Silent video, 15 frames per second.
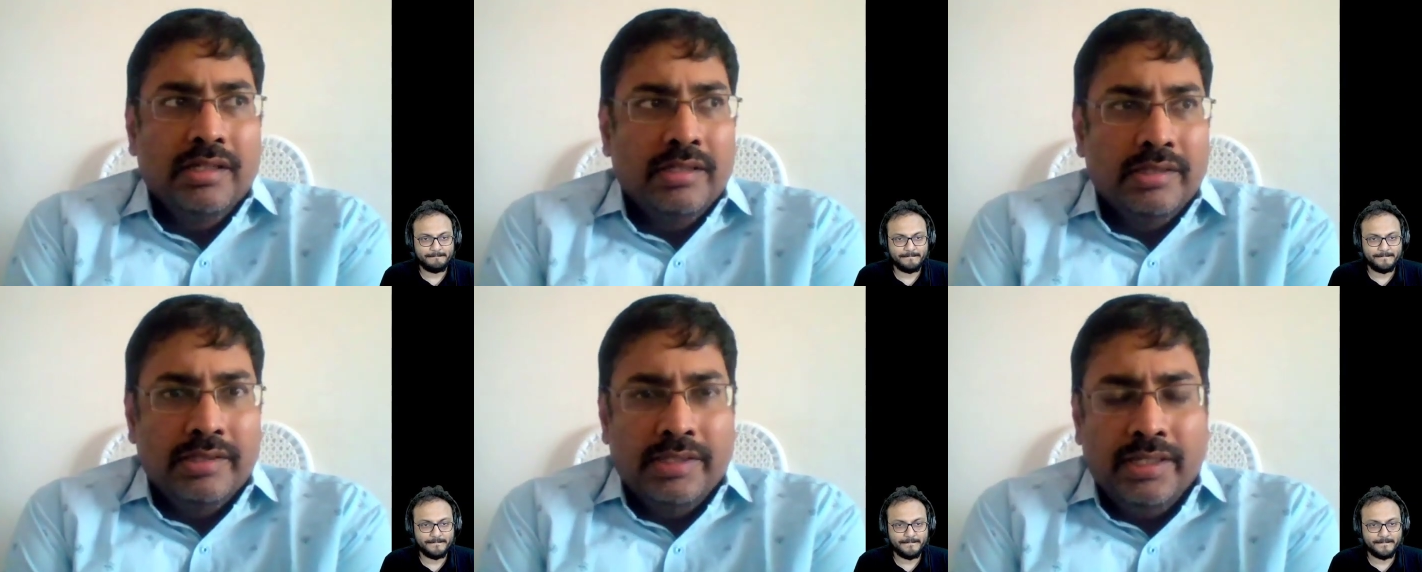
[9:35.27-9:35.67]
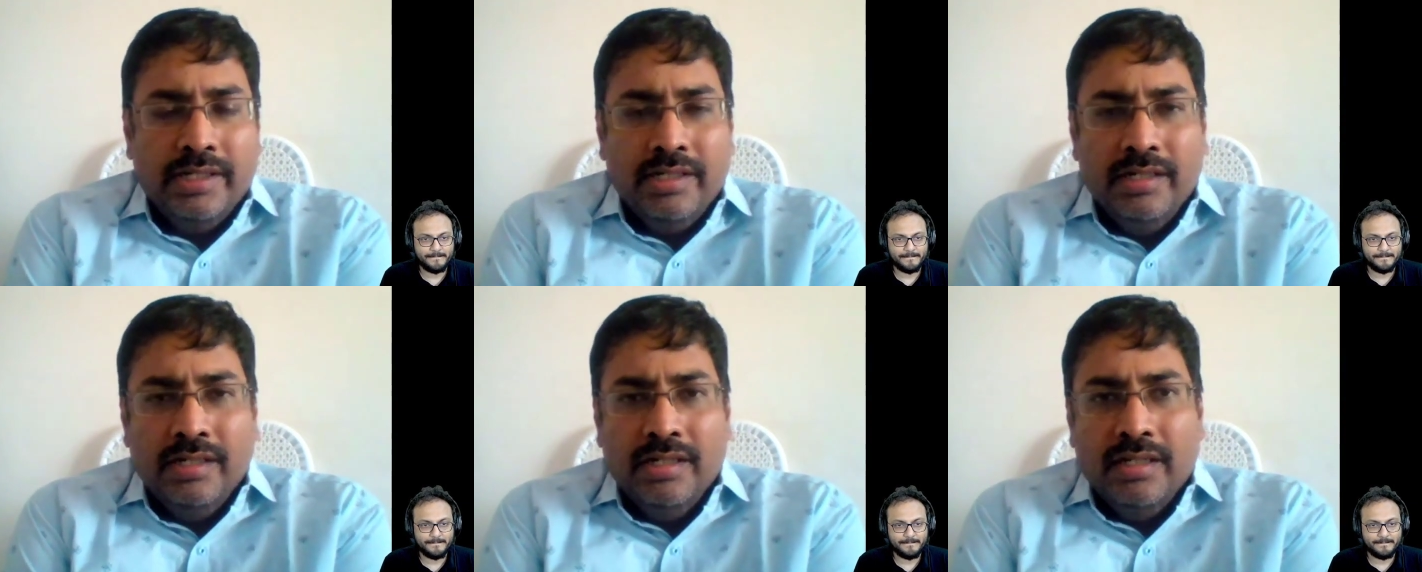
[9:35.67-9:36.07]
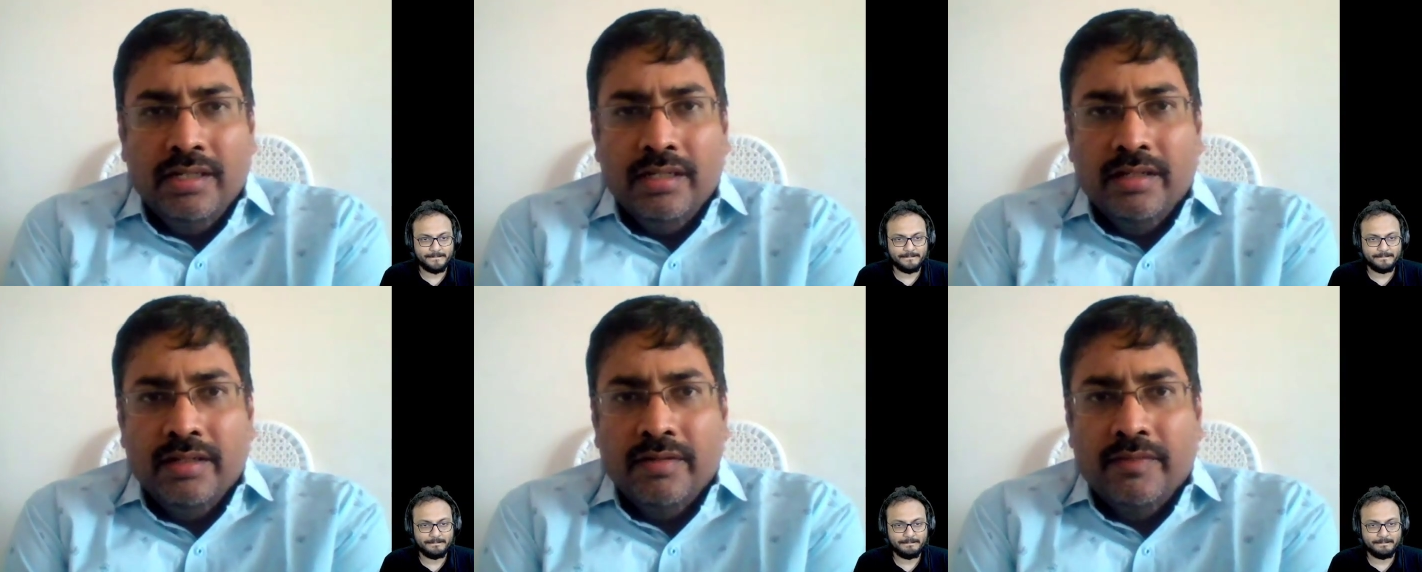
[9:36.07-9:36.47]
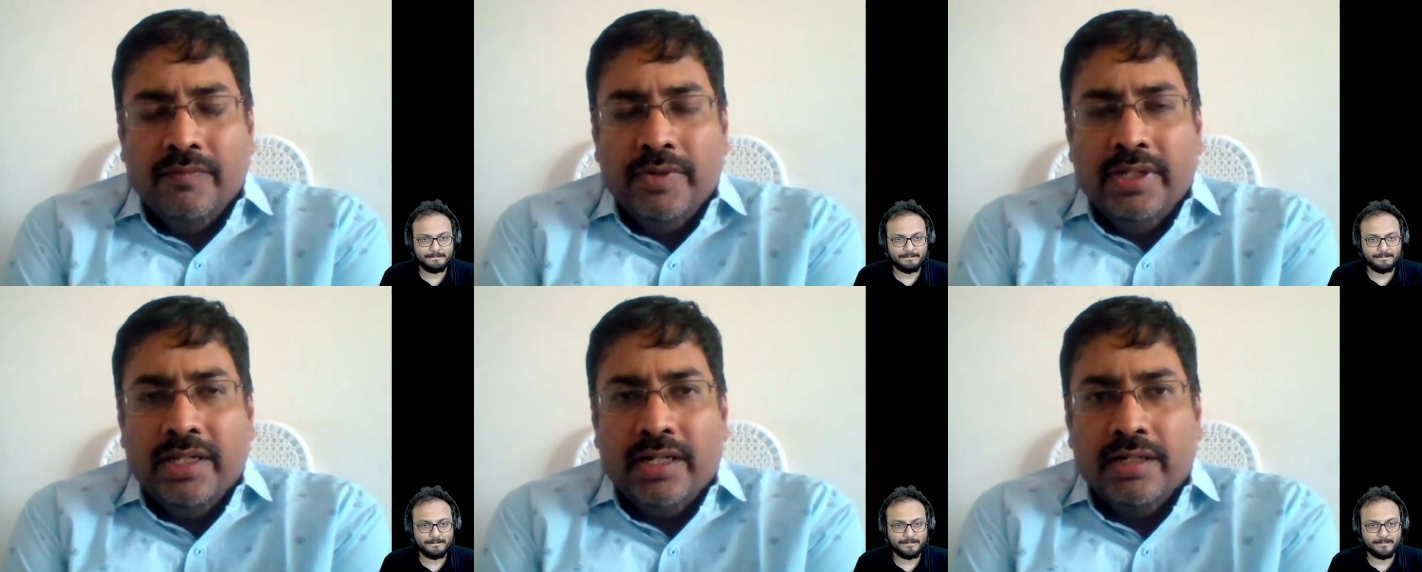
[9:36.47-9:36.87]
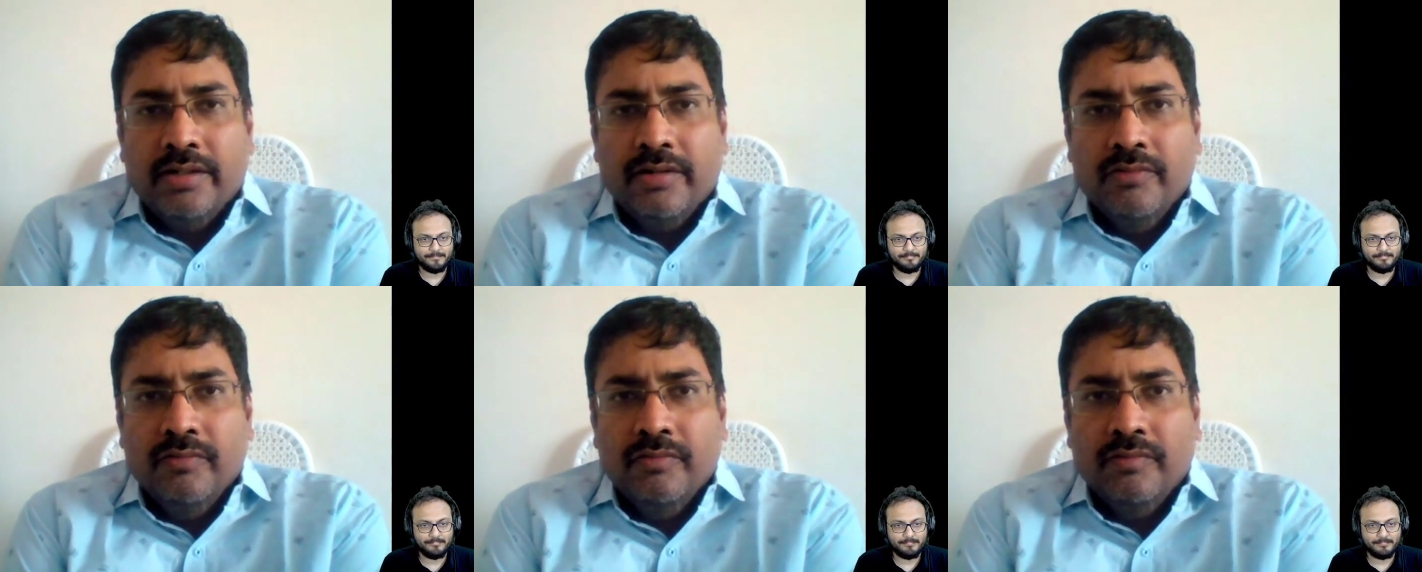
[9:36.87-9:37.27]
Speaker 1: then we had
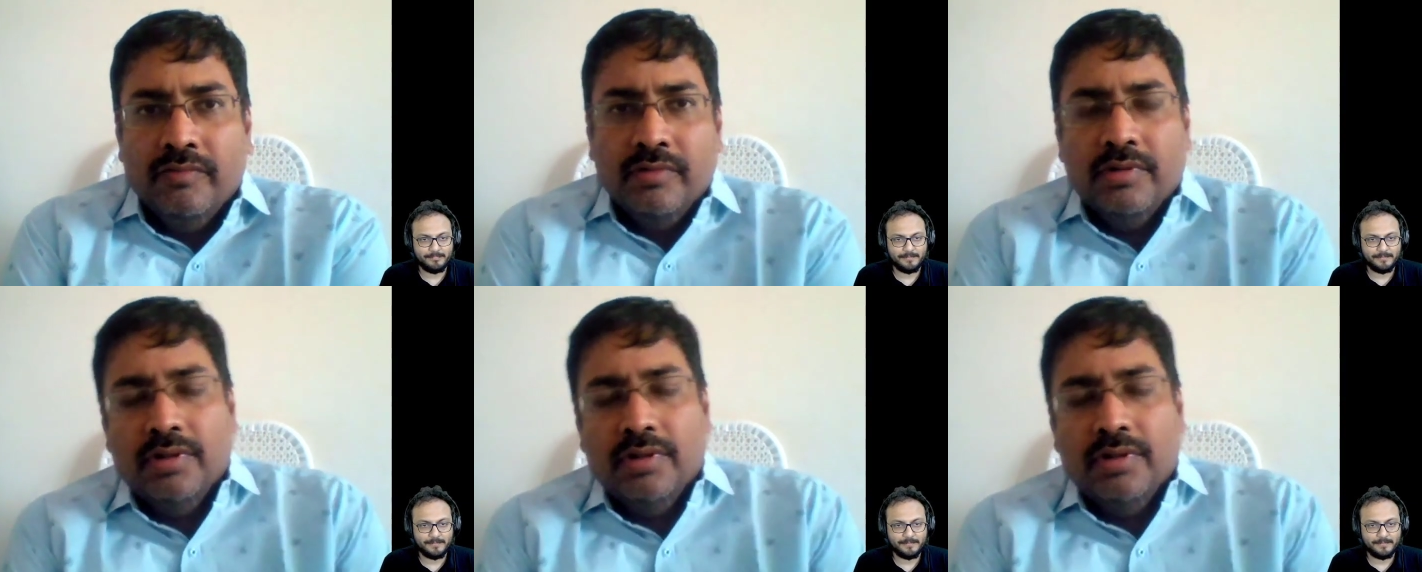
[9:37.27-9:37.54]
to,